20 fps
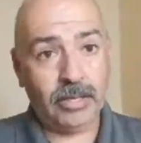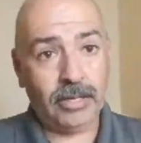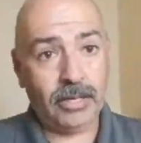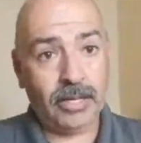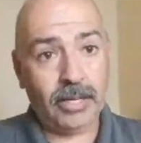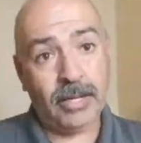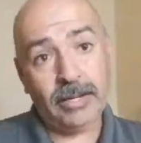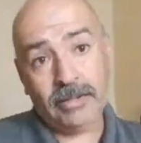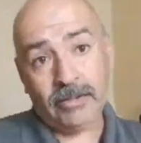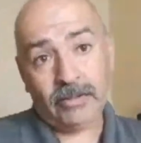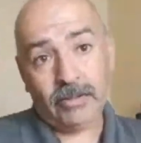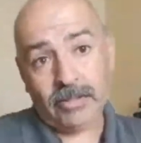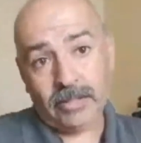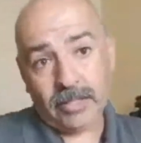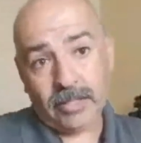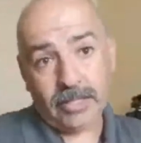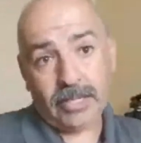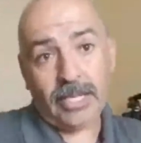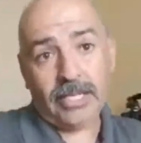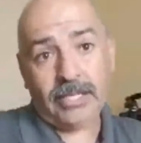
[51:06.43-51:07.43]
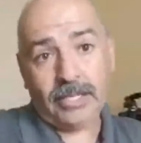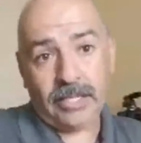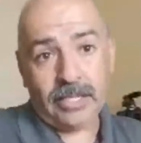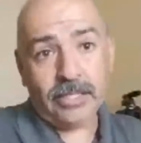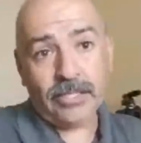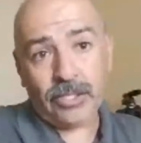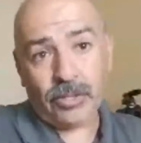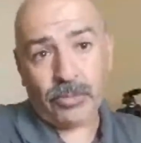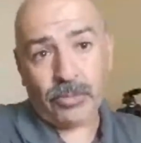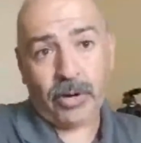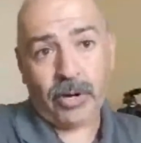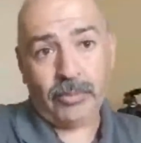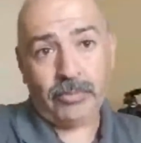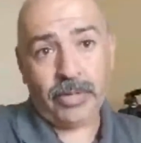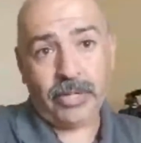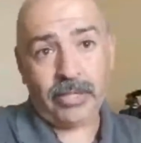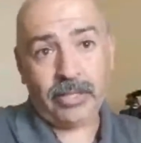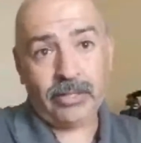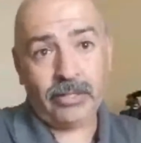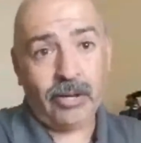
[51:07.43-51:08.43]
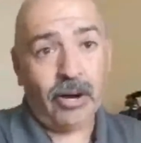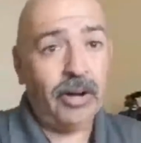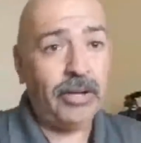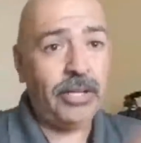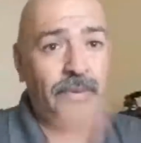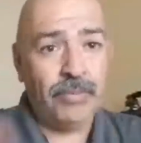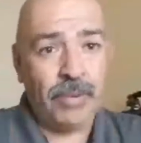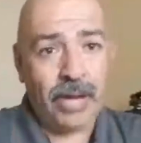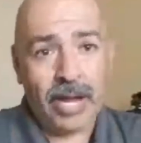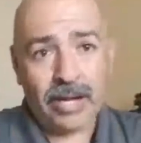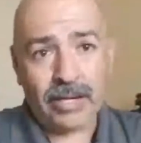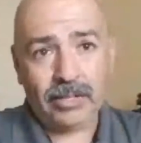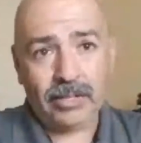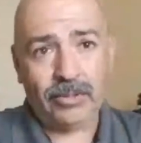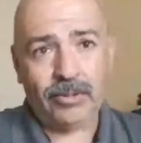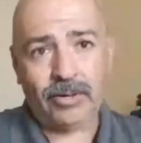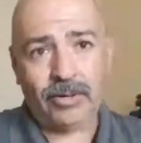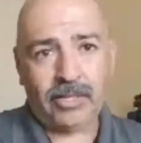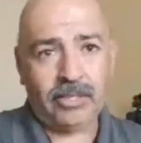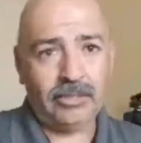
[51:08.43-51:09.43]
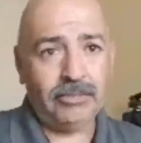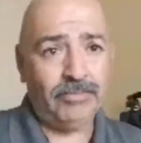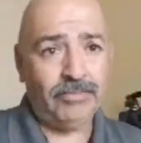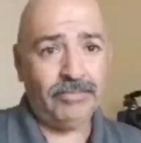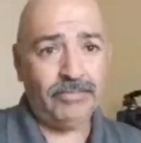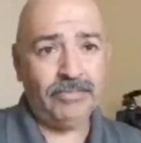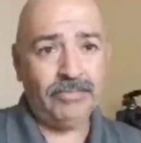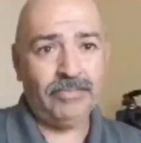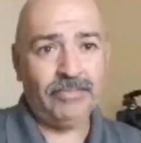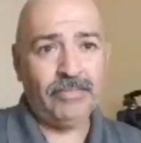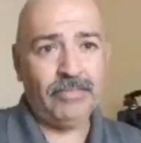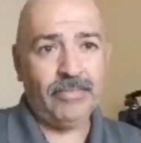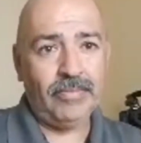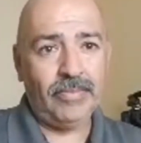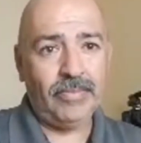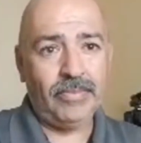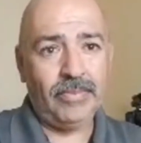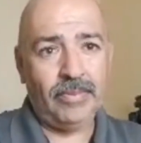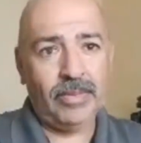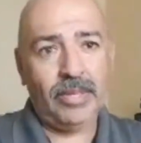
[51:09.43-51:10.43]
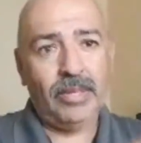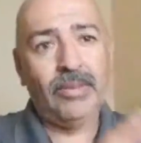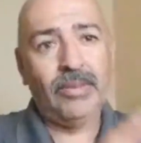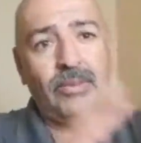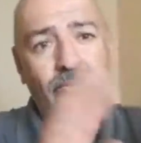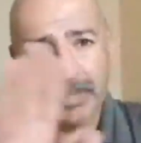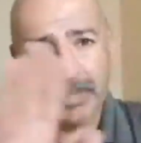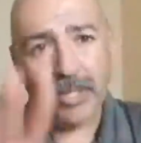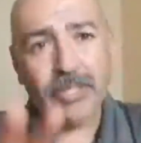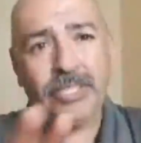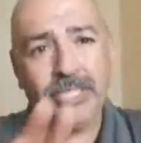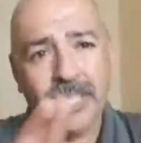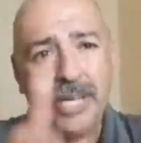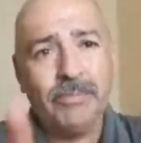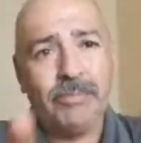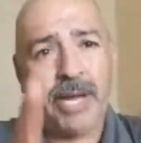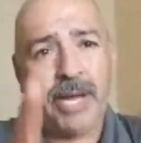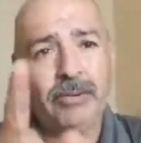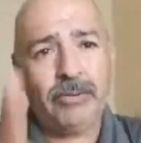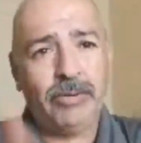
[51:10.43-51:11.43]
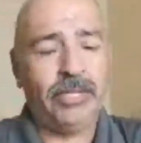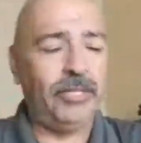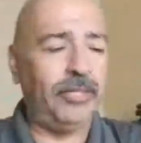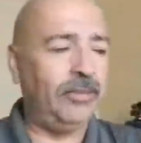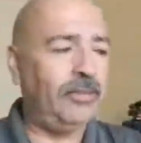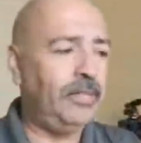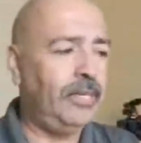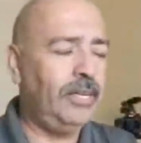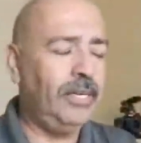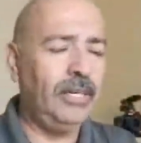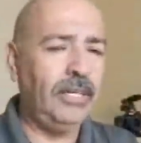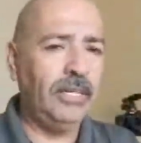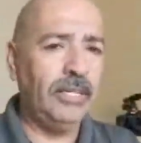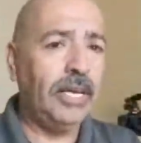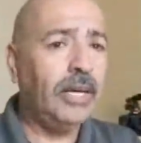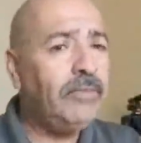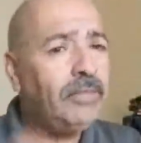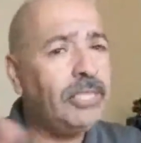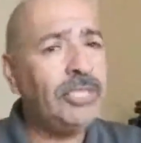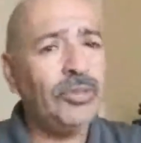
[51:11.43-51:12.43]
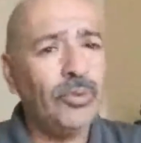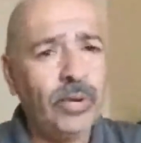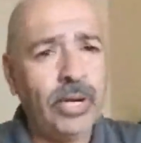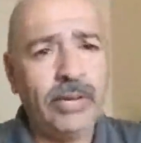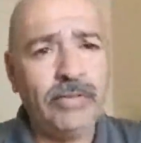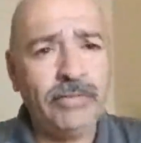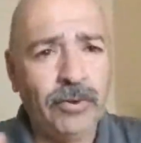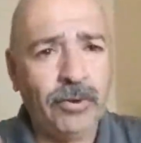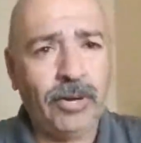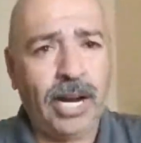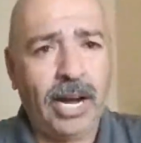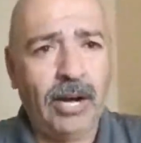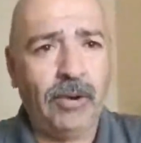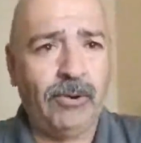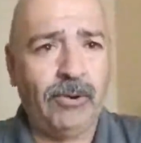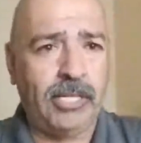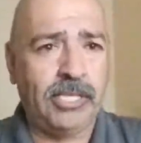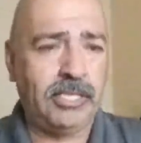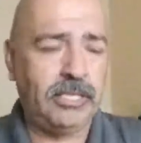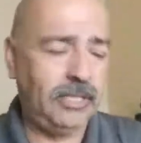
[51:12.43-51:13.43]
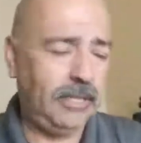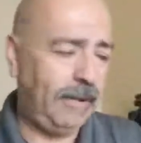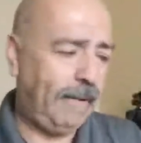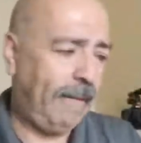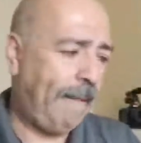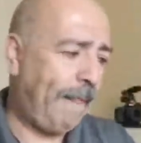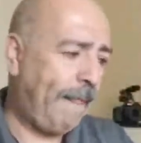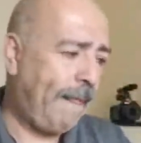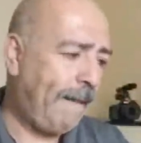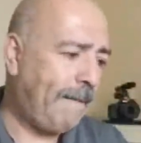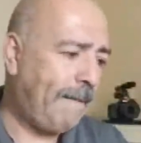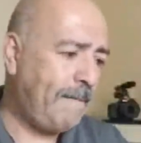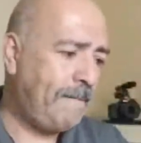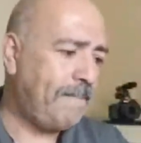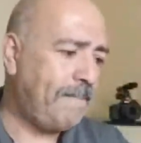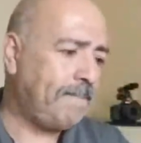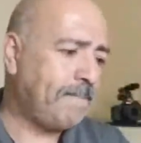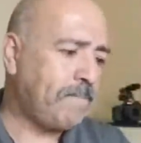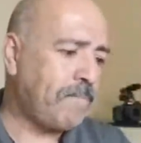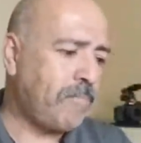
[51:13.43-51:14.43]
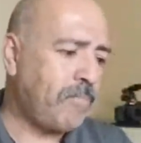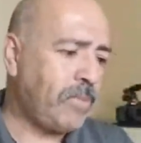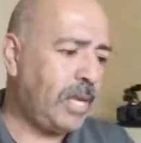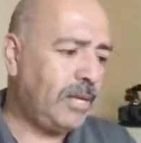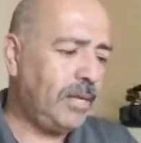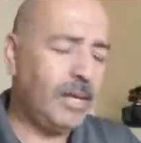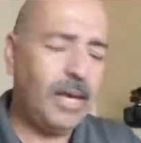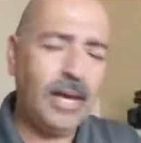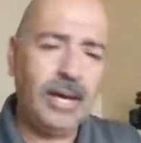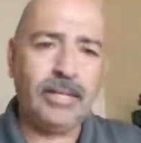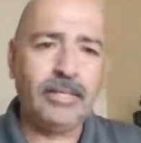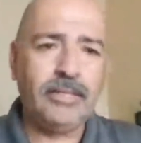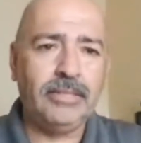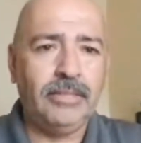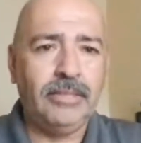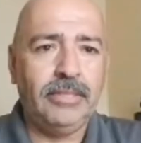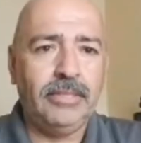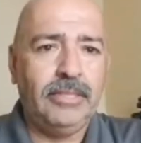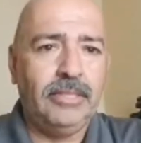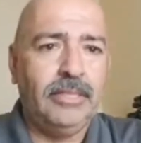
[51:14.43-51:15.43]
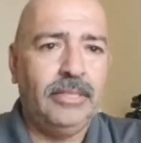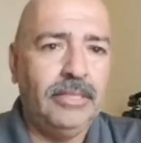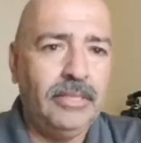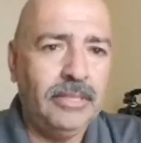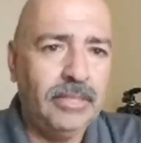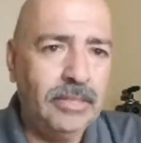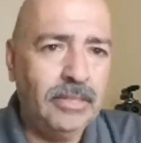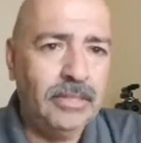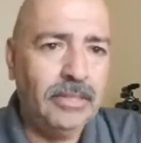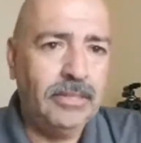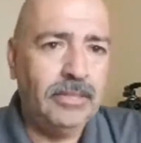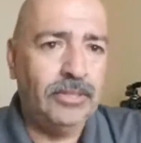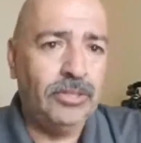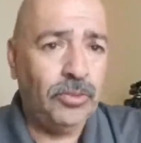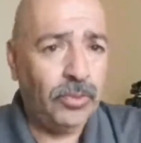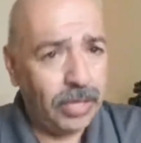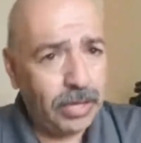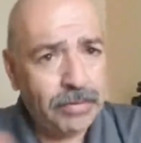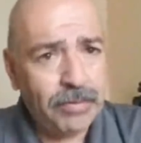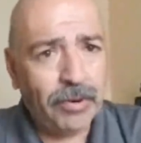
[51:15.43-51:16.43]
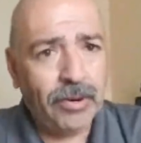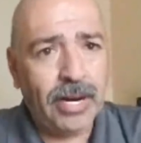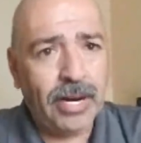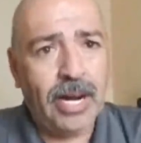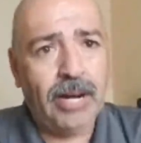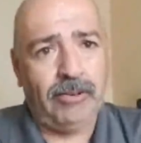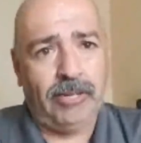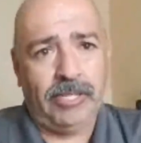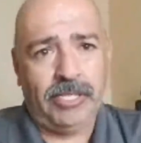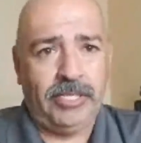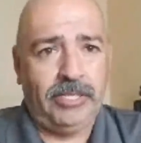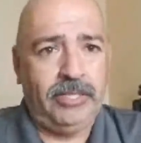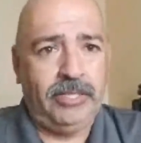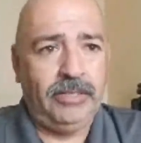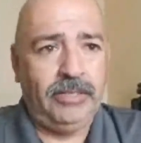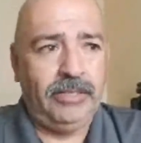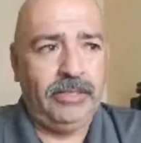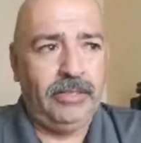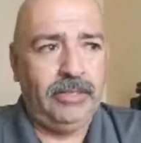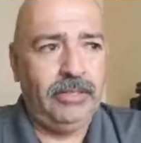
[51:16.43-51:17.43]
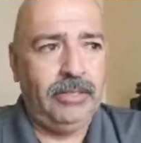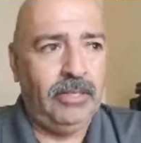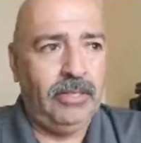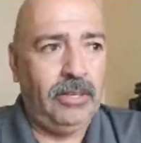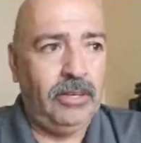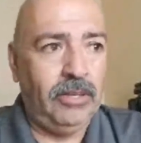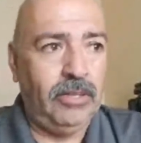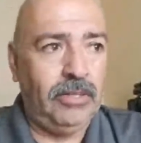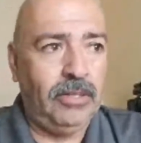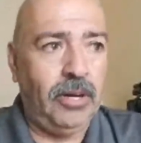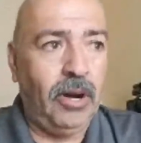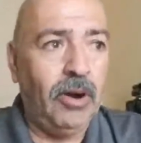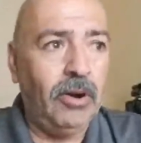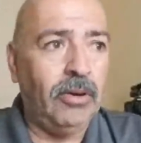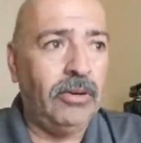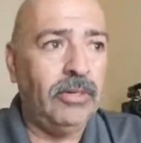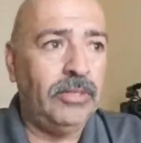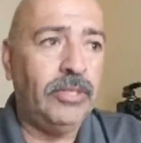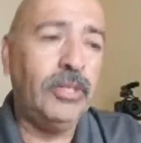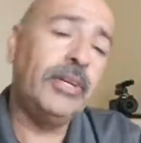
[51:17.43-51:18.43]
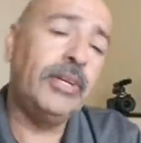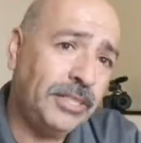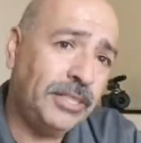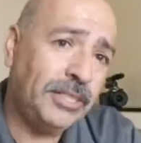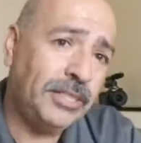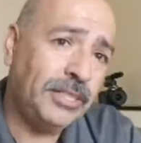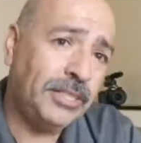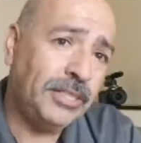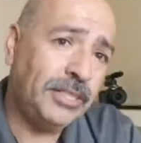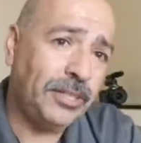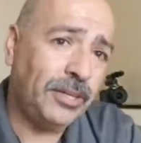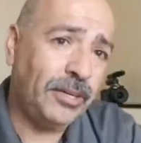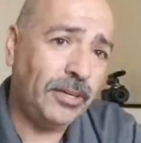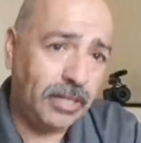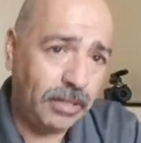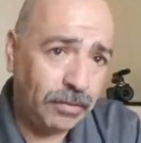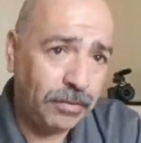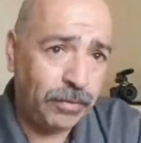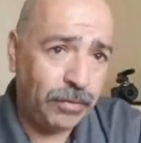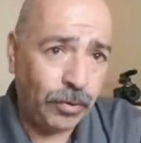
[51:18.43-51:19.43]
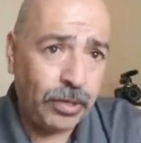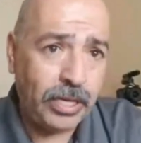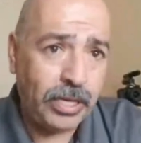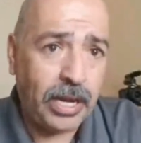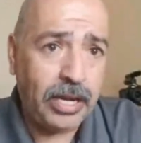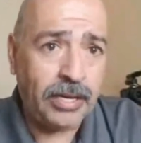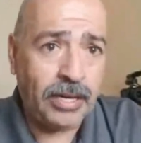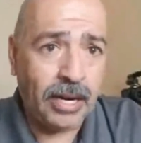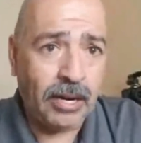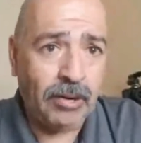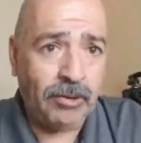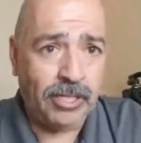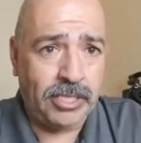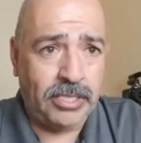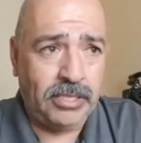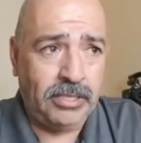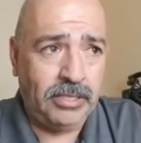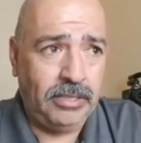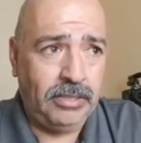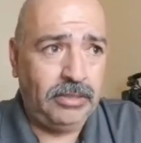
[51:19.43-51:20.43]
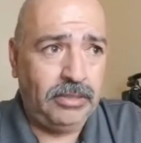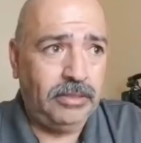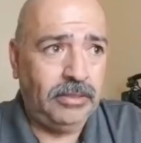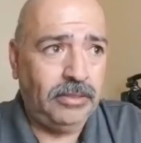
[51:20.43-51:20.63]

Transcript: and let this department call you back, or they'll check back with you. Give us 24 hours. Yeah, 24 hours. Oh, you get 48 hours.